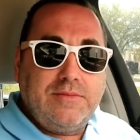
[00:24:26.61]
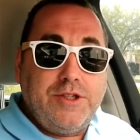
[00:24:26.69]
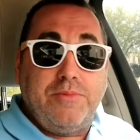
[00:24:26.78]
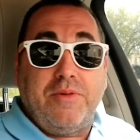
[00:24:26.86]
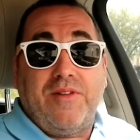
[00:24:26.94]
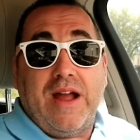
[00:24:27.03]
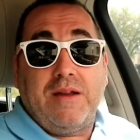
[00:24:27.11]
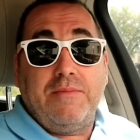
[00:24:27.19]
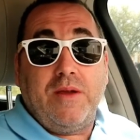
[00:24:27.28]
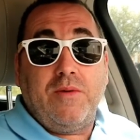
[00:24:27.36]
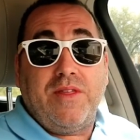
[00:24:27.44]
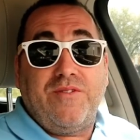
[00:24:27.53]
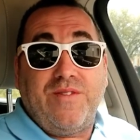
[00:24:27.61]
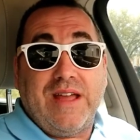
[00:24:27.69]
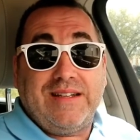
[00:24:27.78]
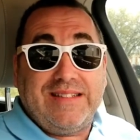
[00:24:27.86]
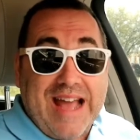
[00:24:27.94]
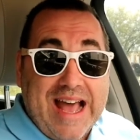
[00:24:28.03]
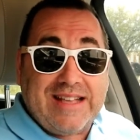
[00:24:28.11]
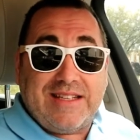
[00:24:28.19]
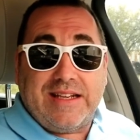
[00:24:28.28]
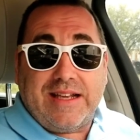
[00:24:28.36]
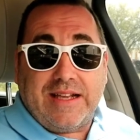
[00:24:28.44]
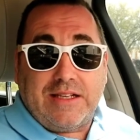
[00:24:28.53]
You provided me with a
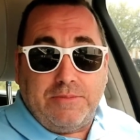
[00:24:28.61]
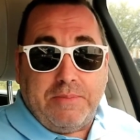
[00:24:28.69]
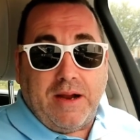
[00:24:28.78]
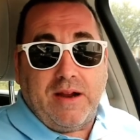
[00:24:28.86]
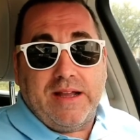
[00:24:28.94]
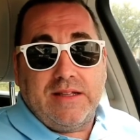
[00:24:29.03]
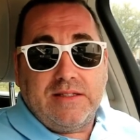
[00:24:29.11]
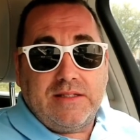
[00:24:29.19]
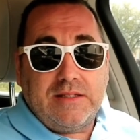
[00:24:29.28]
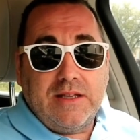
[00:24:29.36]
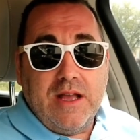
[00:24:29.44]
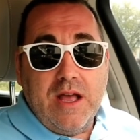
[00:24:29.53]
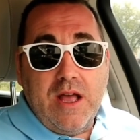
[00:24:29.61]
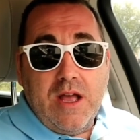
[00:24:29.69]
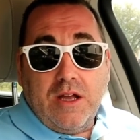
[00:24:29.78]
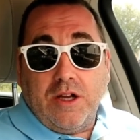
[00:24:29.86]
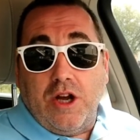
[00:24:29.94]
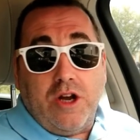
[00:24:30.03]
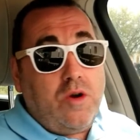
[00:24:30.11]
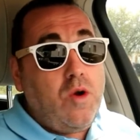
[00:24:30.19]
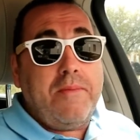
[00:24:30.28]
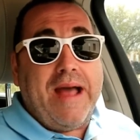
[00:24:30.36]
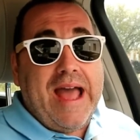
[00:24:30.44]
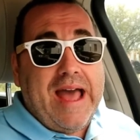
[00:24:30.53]
fantastic experience, good
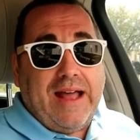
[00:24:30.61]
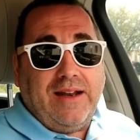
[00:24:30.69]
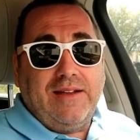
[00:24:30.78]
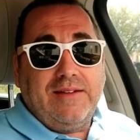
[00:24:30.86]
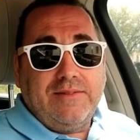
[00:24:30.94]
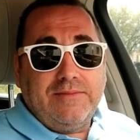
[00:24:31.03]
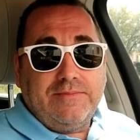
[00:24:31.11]
or bad.